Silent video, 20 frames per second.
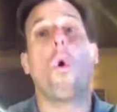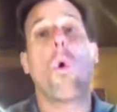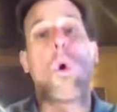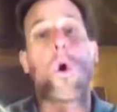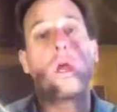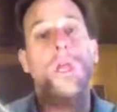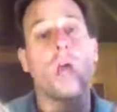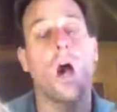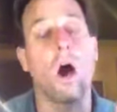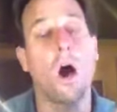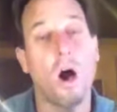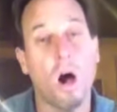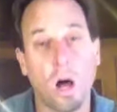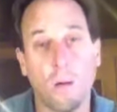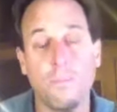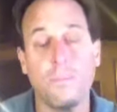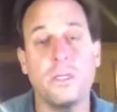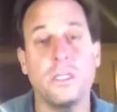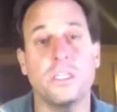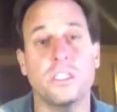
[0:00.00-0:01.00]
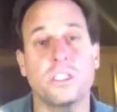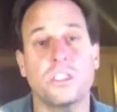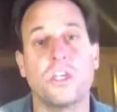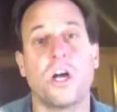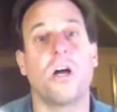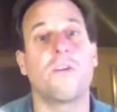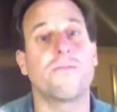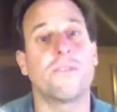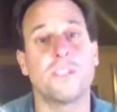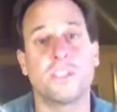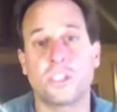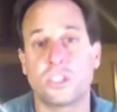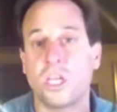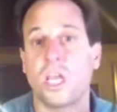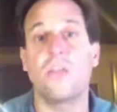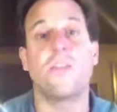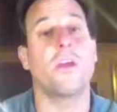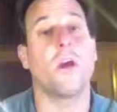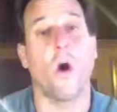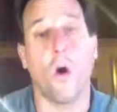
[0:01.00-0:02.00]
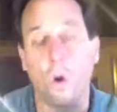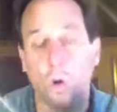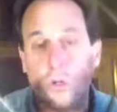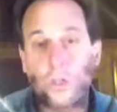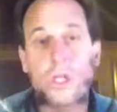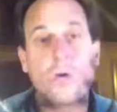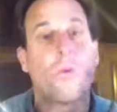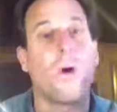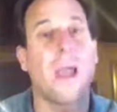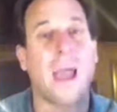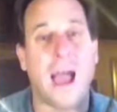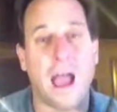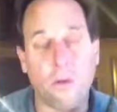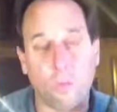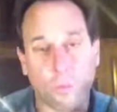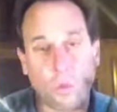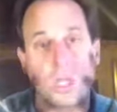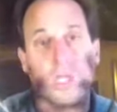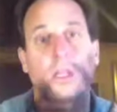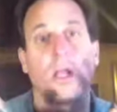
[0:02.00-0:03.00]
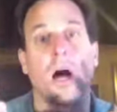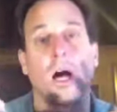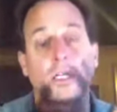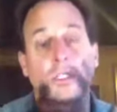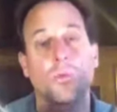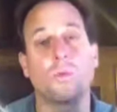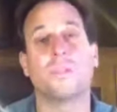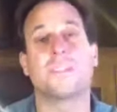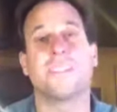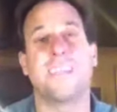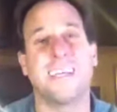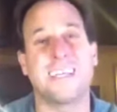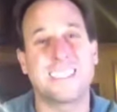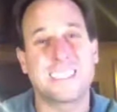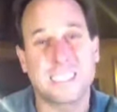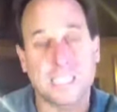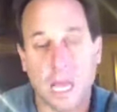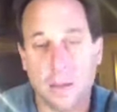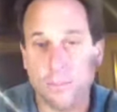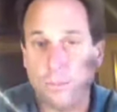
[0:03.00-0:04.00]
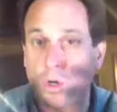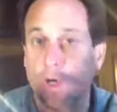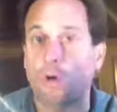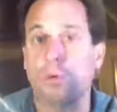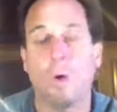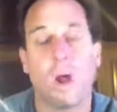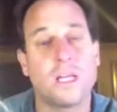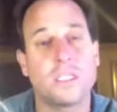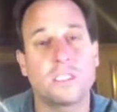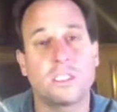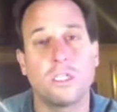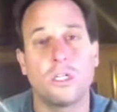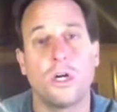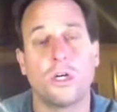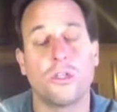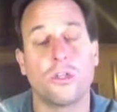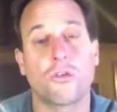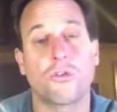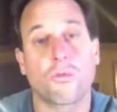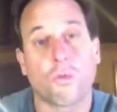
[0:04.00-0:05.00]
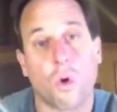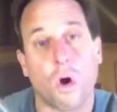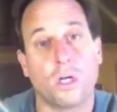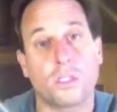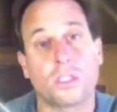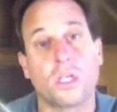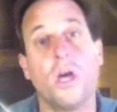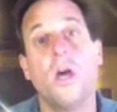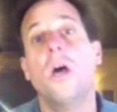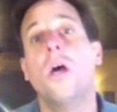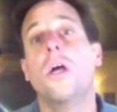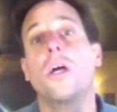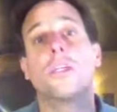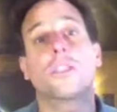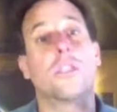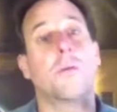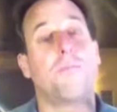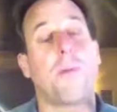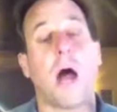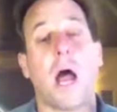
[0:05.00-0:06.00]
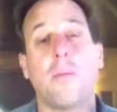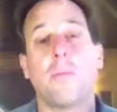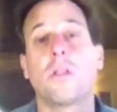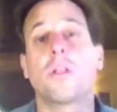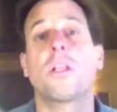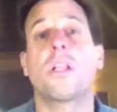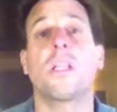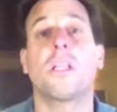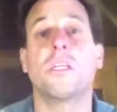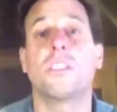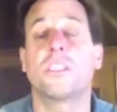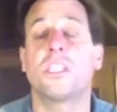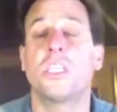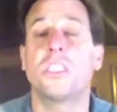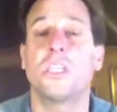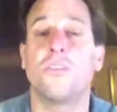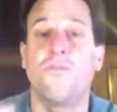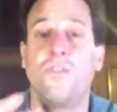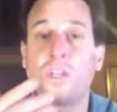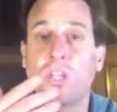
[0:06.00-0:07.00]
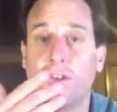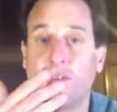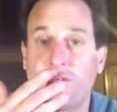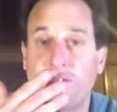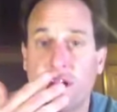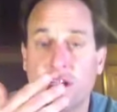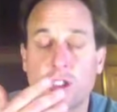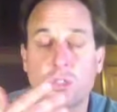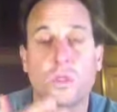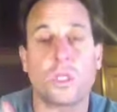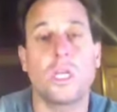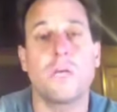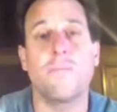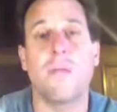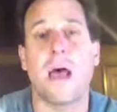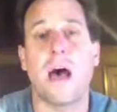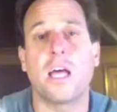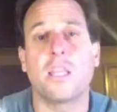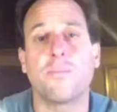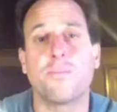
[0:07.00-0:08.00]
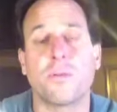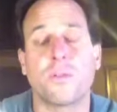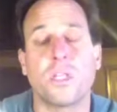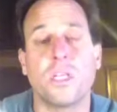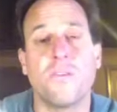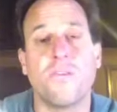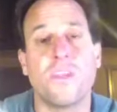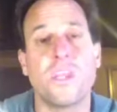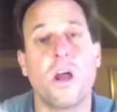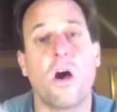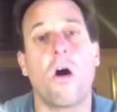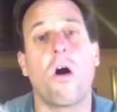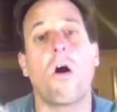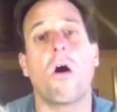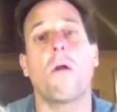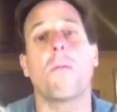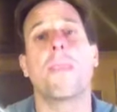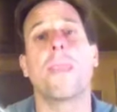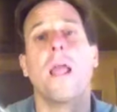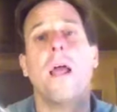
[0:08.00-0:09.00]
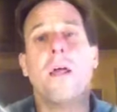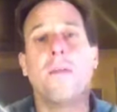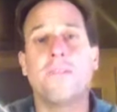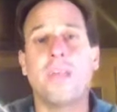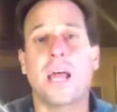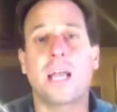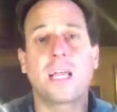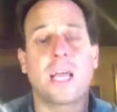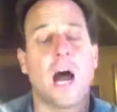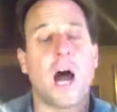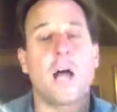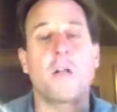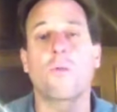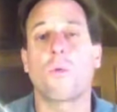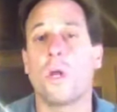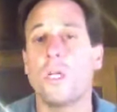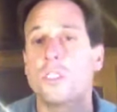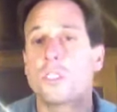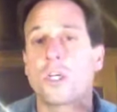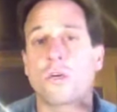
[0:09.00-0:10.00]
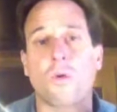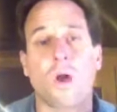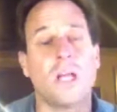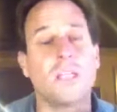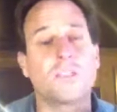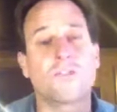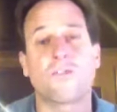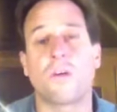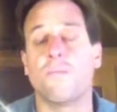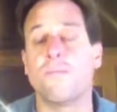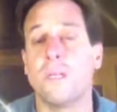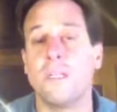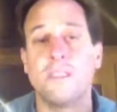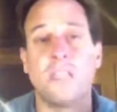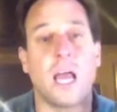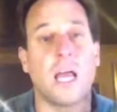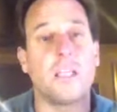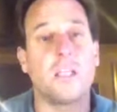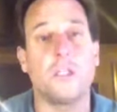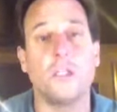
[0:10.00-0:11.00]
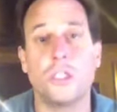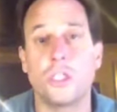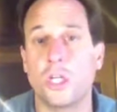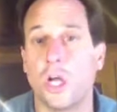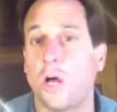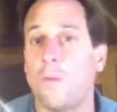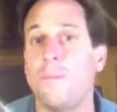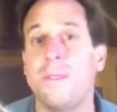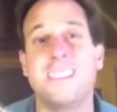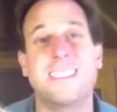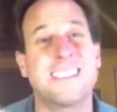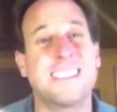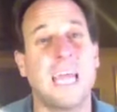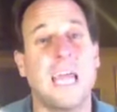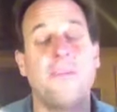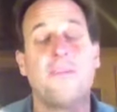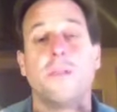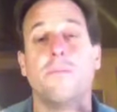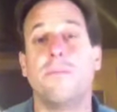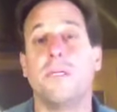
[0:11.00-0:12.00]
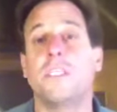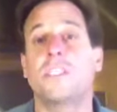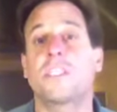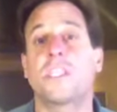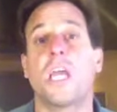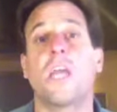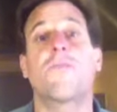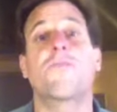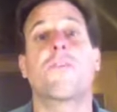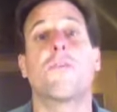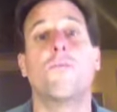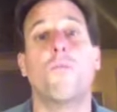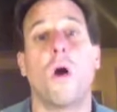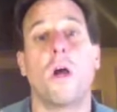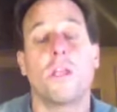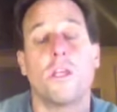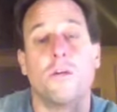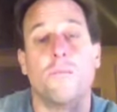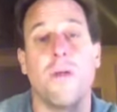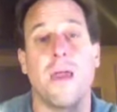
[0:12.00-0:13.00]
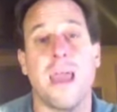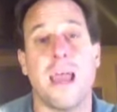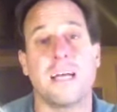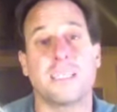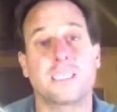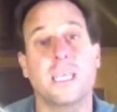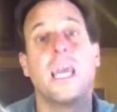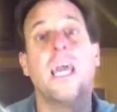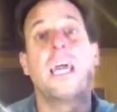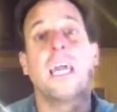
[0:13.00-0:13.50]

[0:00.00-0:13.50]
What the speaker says: or you humble yourself and say, the only way I realized was to accept what Christ did on the cross. Because the Bible clearly says, if you confess with your mouth, believe in your heart, that God raised Christ from the dead, you shall be saved. And be saved from what, you may ask?